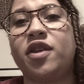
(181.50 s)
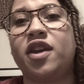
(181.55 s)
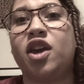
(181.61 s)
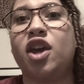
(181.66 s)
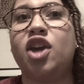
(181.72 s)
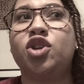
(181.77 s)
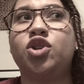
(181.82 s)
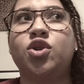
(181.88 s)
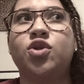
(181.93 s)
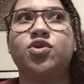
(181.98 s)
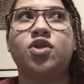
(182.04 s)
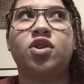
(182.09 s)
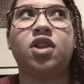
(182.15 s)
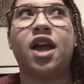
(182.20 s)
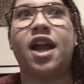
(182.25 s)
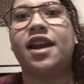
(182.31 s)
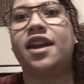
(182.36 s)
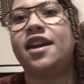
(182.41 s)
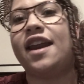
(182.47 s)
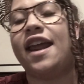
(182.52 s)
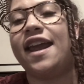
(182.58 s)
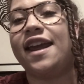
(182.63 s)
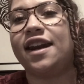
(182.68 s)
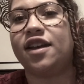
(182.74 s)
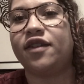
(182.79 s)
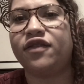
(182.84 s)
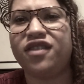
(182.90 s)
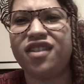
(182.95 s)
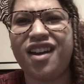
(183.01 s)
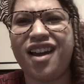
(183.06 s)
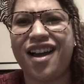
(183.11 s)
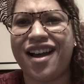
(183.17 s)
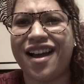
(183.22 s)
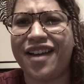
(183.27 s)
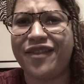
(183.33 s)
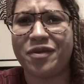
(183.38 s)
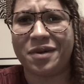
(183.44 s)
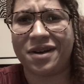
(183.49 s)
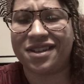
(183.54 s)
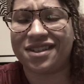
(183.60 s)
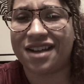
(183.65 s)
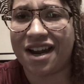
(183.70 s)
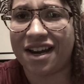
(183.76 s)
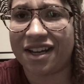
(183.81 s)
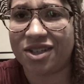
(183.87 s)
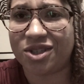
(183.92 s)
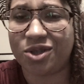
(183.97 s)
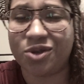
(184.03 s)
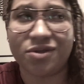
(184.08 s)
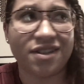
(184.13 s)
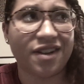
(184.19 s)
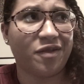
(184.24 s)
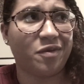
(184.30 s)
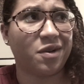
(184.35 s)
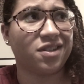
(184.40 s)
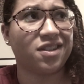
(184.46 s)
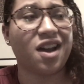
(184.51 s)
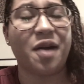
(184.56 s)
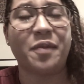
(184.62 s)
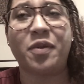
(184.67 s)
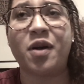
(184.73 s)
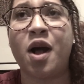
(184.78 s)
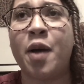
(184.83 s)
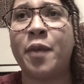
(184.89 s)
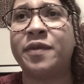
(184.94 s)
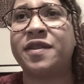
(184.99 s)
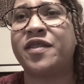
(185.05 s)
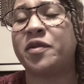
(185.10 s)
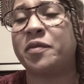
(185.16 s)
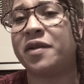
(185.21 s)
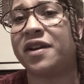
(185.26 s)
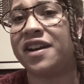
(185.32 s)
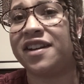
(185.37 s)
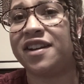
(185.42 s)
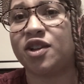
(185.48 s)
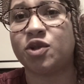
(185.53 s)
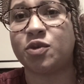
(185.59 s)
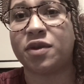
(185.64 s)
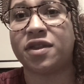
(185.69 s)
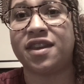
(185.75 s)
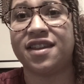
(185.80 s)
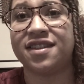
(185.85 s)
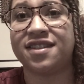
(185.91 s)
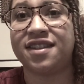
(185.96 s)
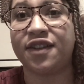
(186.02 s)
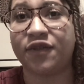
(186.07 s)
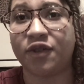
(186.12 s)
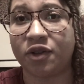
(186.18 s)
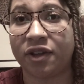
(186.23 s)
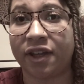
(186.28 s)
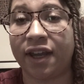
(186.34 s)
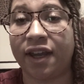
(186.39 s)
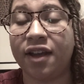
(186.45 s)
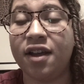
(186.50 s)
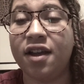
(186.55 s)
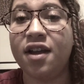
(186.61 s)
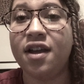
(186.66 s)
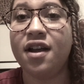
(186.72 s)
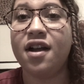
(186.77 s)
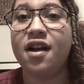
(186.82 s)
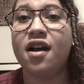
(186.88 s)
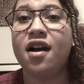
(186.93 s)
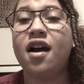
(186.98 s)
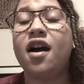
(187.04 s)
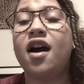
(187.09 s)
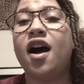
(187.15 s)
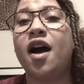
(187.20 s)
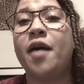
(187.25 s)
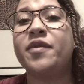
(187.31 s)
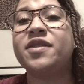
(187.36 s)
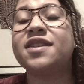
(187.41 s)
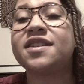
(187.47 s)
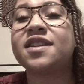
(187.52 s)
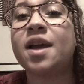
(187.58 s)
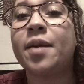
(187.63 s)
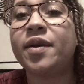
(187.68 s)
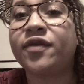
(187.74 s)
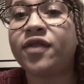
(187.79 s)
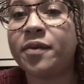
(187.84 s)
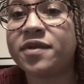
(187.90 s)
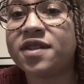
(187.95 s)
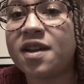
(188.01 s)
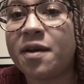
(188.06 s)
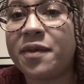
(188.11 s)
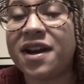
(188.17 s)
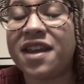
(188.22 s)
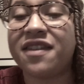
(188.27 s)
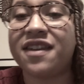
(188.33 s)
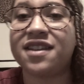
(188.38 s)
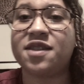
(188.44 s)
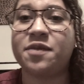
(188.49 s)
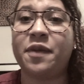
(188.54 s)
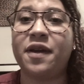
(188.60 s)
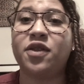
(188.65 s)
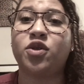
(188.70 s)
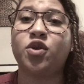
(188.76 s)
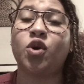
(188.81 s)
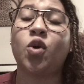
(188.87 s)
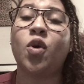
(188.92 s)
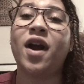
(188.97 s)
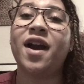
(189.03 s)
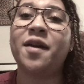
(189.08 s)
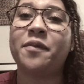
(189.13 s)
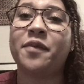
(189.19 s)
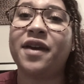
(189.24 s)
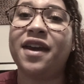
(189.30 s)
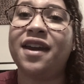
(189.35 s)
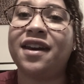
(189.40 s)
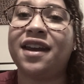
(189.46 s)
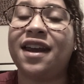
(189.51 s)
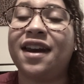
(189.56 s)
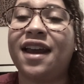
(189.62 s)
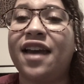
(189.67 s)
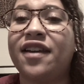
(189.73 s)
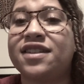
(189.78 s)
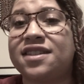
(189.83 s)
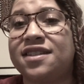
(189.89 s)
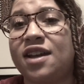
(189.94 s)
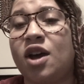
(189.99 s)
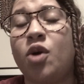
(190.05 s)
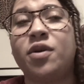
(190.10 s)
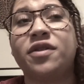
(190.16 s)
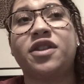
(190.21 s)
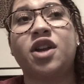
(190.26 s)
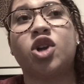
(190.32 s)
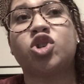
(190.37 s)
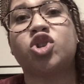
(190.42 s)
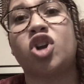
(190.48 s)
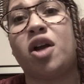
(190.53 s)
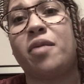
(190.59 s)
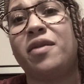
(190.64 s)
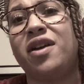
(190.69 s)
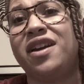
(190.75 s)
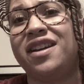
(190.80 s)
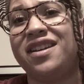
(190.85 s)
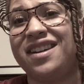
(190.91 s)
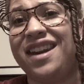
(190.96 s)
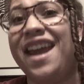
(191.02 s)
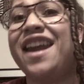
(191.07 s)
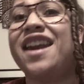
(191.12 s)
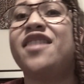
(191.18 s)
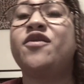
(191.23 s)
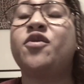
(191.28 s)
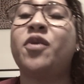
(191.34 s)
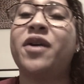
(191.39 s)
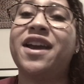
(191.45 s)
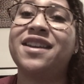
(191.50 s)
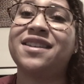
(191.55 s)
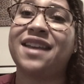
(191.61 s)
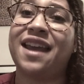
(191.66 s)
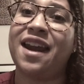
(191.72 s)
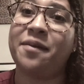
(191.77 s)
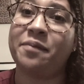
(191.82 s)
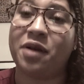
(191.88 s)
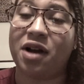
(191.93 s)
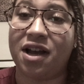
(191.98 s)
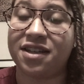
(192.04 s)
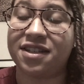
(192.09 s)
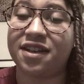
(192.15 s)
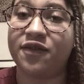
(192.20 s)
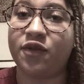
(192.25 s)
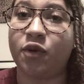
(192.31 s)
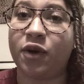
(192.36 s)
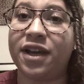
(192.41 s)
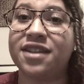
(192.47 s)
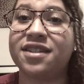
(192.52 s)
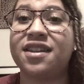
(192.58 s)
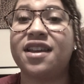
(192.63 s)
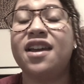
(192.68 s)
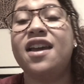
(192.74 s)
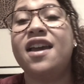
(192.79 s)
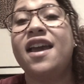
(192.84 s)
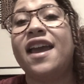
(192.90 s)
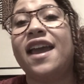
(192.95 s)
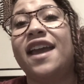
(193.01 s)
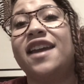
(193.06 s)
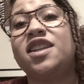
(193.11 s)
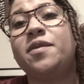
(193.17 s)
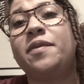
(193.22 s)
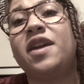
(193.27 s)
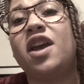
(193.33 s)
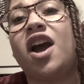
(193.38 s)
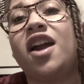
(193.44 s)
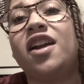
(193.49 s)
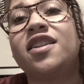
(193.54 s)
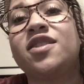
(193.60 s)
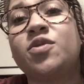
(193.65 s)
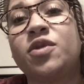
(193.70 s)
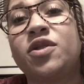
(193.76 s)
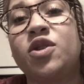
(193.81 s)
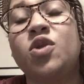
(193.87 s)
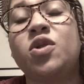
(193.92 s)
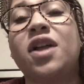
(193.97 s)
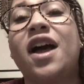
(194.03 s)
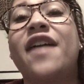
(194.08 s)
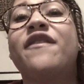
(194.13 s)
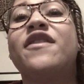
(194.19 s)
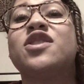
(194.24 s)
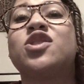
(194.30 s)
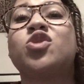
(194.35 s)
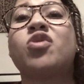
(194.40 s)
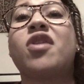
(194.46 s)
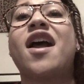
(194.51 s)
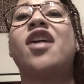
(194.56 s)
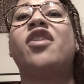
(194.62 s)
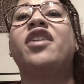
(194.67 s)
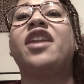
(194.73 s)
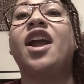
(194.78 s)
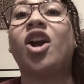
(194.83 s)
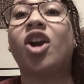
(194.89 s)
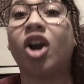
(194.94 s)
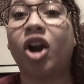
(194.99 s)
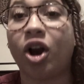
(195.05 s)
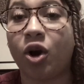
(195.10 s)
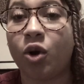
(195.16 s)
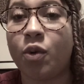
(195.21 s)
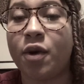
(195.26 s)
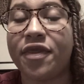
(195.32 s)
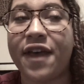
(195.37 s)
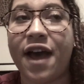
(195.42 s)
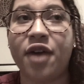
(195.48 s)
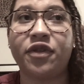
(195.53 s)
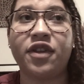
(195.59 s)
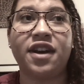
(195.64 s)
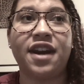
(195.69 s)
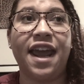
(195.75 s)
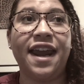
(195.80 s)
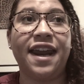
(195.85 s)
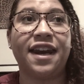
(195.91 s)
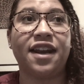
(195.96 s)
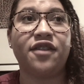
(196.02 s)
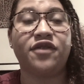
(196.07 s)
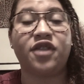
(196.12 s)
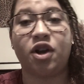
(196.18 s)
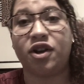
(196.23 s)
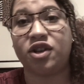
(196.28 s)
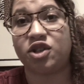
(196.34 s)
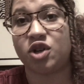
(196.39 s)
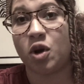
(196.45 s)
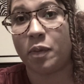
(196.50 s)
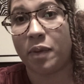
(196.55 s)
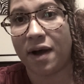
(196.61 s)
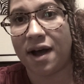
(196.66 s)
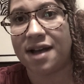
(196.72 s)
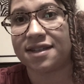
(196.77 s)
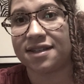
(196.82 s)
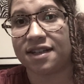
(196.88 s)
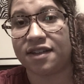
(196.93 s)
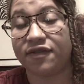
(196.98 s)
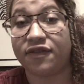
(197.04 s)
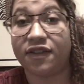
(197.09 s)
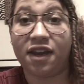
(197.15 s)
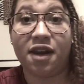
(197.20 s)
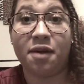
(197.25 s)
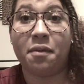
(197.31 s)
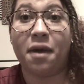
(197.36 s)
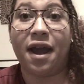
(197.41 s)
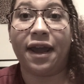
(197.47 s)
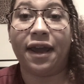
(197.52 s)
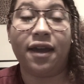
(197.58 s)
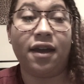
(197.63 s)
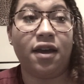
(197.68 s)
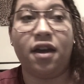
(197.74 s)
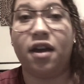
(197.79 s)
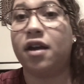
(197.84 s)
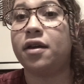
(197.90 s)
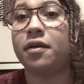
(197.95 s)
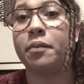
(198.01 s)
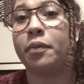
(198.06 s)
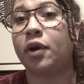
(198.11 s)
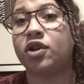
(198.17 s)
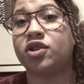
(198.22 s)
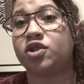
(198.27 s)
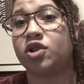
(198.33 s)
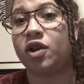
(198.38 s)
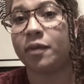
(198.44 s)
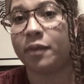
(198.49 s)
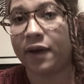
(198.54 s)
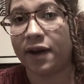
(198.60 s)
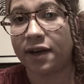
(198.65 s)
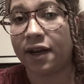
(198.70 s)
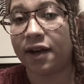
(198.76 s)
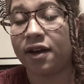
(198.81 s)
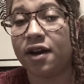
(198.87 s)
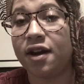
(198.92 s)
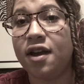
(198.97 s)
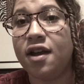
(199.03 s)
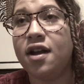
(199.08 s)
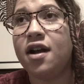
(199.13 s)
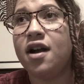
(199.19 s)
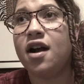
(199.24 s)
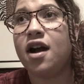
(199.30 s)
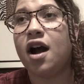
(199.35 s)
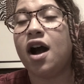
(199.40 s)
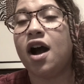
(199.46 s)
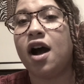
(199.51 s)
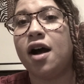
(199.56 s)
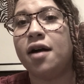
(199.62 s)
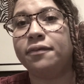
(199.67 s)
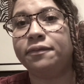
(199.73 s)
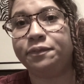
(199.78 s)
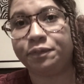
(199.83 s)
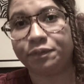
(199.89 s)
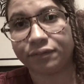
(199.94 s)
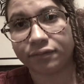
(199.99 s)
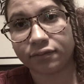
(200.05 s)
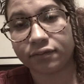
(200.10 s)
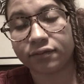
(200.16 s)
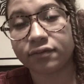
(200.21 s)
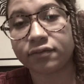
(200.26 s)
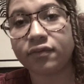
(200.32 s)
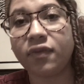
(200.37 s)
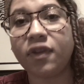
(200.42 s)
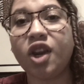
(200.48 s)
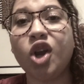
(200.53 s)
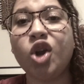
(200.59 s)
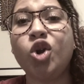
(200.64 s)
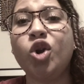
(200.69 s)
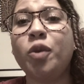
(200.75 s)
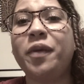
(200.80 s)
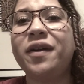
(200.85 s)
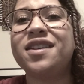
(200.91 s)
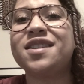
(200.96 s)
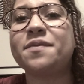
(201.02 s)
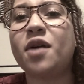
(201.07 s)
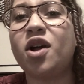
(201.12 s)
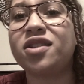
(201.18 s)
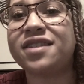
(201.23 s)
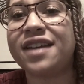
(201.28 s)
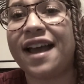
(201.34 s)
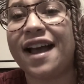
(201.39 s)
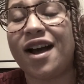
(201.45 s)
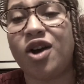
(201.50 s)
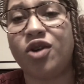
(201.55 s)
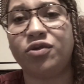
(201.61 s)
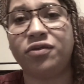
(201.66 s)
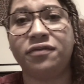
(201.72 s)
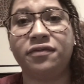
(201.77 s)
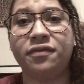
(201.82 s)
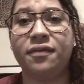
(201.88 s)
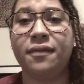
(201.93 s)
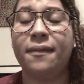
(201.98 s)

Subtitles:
think issues are like negative. Nah, everybody's got issues, everybody's got problems, everybody deals with things differently. This is coming from somebody that's been through quite a bit and has dealt with their trauma in negative ways and positive ways. And to be honest with you, life is trial and error. Without the negative, there is no positive, in my personal opinion. Grew up in a small town.